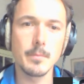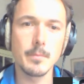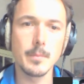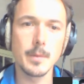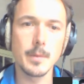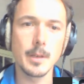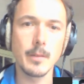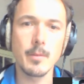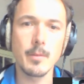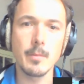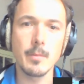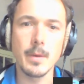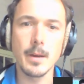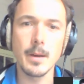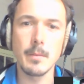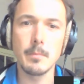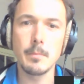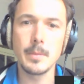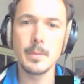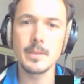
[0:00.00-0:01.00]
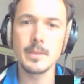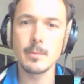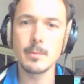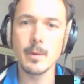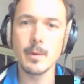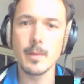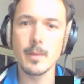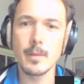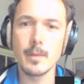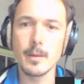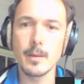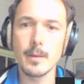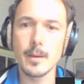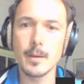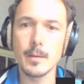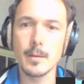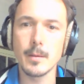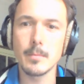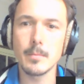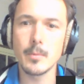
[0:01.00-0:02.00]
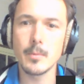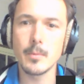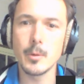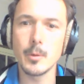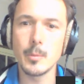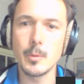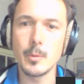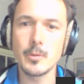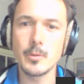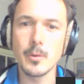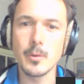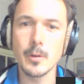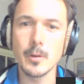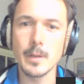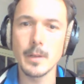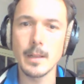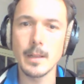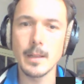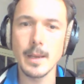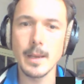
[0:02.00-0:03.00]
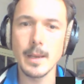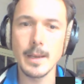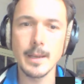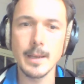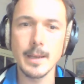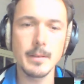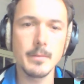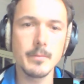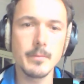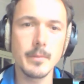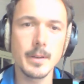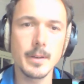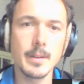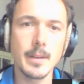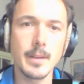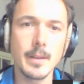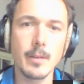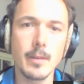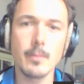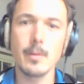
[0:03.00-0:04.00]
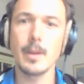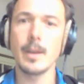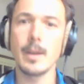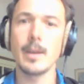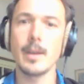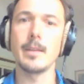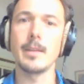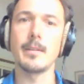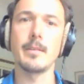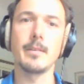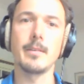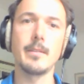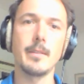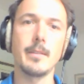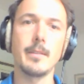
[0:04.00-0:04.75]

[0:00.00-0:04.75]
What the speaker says: lot of them are busy with Ubuntu Con LA right now, and